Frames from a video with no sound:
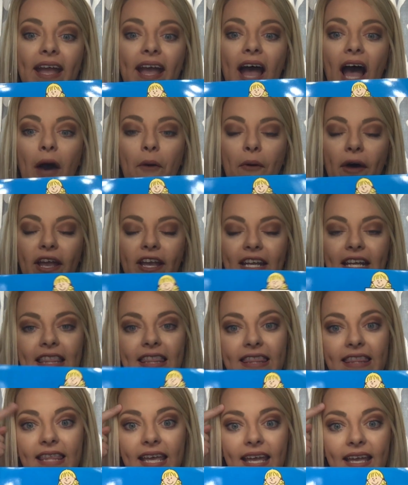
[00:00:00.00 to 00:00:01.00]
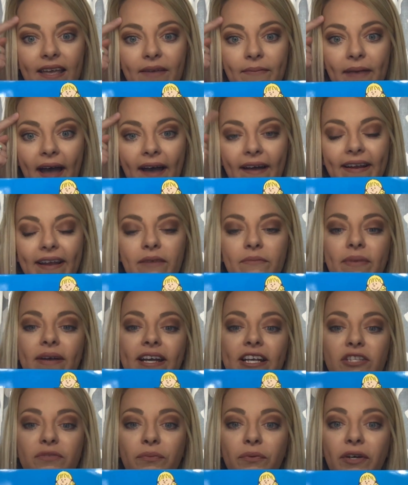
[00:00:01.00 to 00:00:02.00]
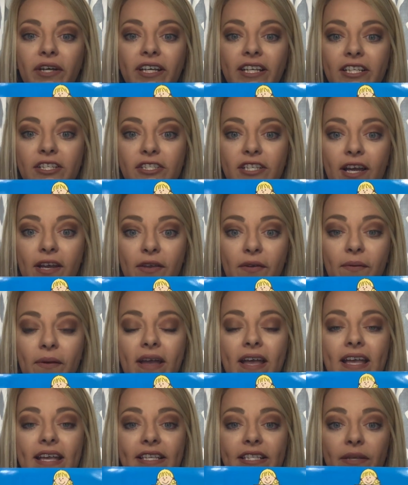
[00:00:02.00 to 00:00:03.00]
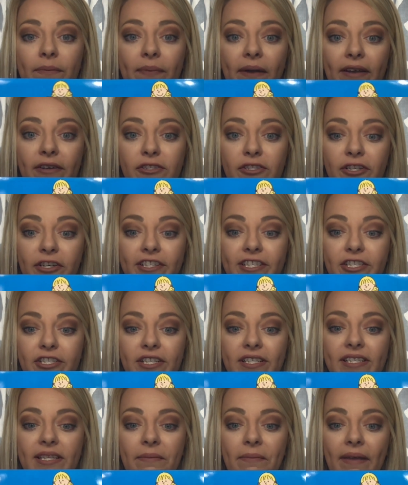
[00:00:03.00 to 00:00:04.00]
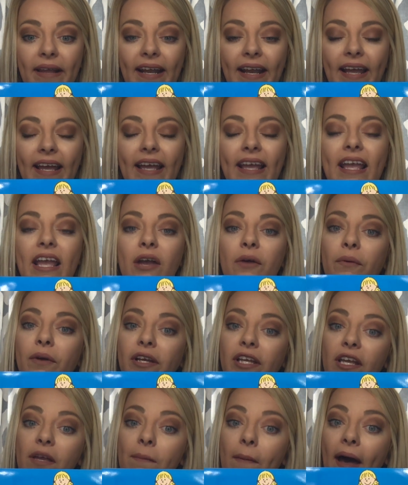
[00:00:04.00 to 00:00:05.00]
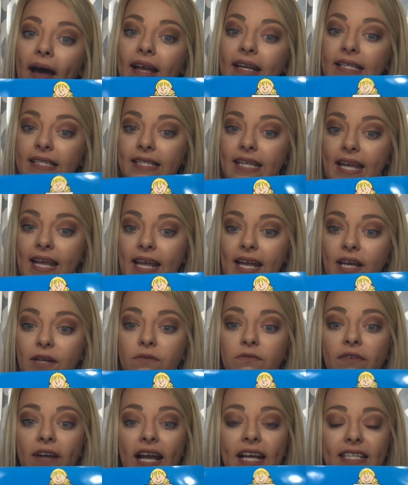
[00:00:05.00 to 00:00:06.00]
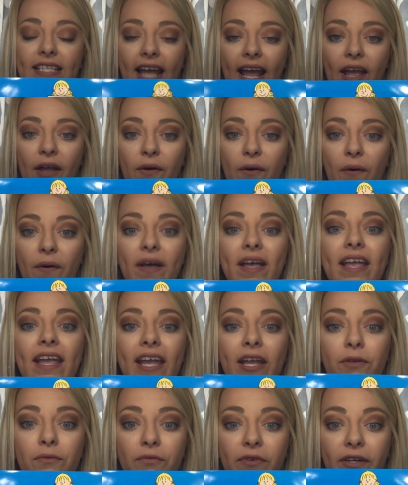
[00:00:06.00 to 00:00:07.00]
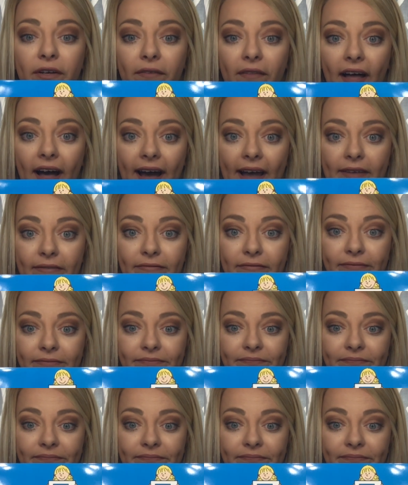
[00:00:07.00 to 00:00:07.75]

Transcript: I want you to think about it because we're going to show you some posters in just a minute where you might see a rectangle in real life.